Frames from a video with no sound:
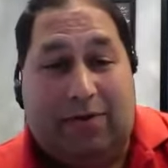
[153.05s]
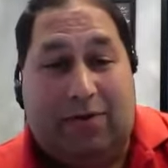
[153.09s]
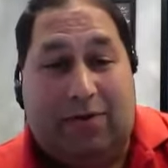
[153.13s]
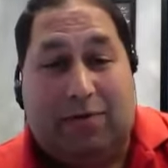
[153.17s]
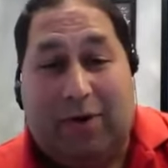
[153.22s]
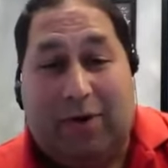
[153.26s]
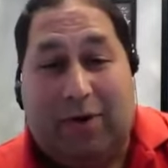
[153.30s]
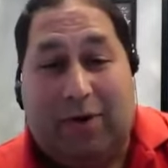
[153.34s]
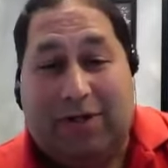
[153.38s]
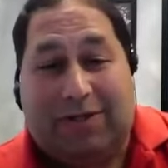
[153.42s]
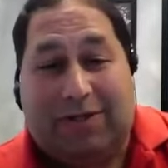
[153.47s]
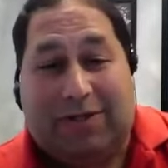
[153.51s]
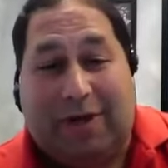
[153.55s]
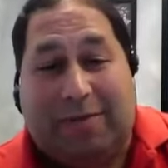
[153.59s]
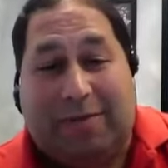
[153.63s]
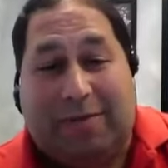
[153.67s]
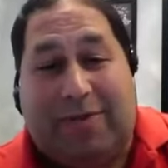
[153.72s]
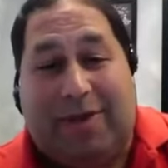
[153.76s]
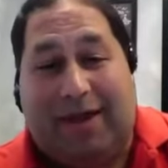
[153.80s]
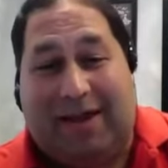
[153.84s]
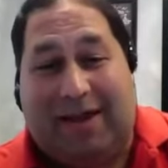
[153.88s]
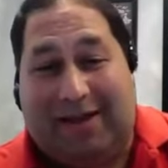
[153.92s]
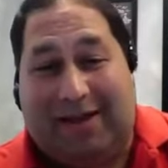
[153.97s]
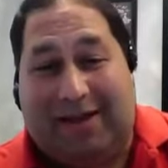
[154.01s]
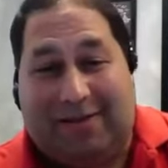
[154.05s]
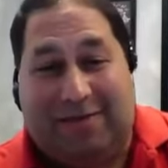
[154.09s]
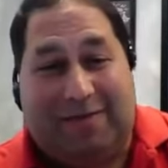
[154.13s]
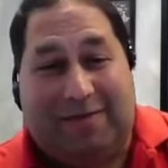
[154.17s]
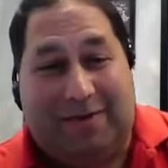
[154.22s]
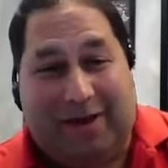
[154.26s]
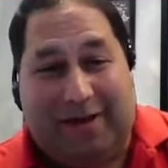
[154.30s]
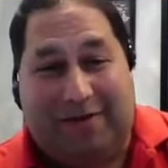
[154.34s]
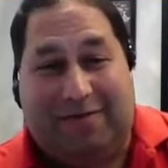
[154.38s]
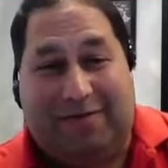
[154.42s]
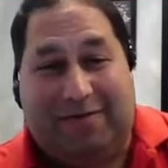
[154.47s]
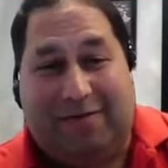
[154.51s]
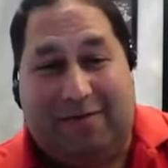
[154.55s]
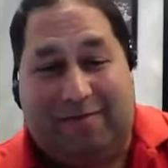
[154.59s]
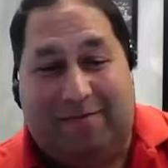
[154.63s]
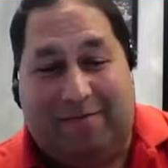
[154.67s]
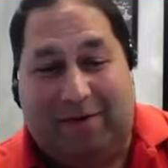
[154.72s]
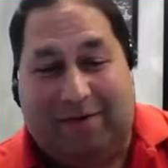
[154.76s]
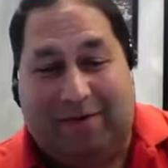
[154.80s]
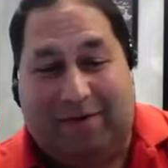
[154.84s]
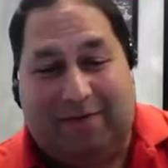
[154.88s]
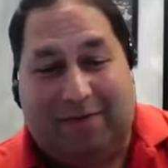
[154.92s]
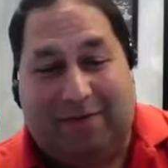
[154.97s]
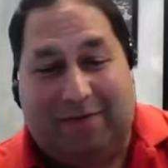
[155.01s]
So there was something to play
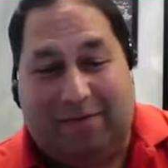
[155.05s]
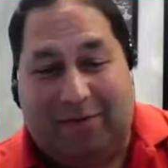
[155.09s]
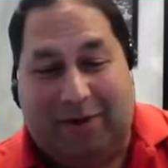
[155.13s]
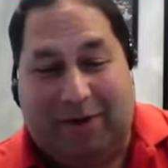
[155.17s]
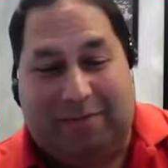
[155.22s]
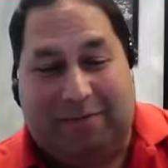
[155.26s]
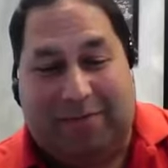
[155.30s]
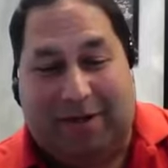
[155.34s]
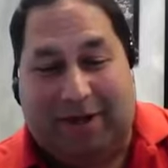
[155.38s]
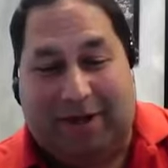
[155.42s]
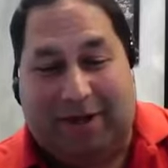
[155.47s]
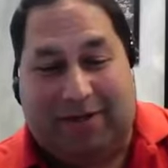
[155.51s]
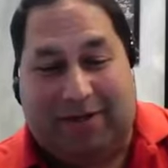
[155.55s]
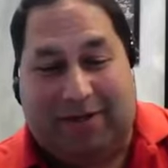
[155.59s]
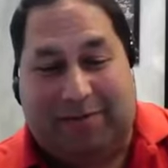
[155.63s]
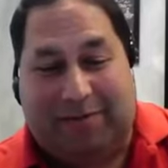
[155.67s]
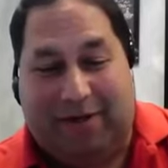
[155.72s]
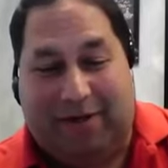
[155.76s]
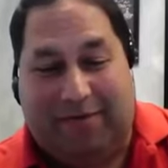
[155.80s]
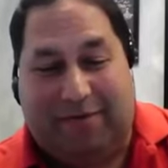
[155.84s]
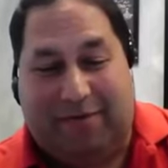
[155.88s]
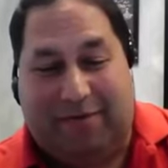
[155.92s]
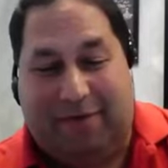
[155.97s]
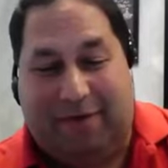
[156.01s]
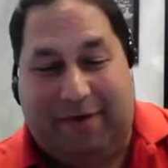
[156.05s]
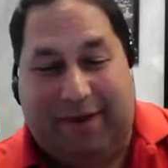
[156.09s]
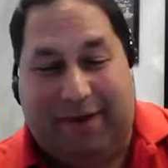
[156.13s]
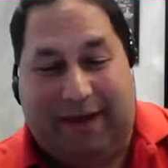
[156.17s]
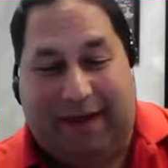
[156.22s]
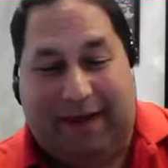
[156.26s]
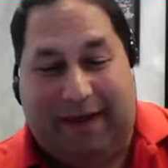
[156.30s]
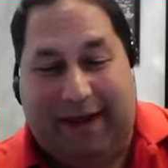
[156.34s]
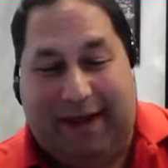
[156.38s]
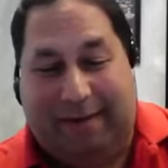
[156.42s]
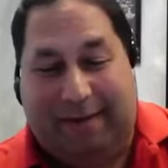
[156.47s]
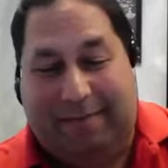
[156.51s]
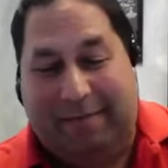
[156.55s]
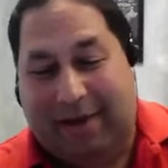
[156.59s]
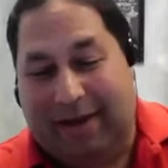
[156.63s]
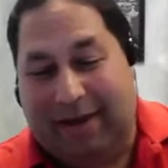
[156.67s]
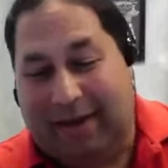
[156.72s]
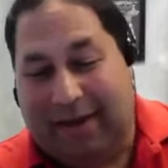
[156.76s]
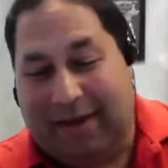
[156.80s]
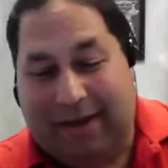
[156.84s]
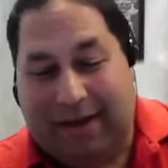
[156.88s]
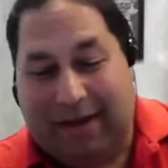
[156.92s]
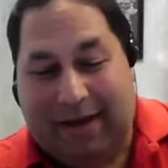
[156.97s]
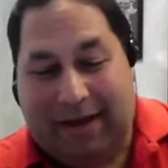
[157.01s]
for, something pretty big to play for in that game.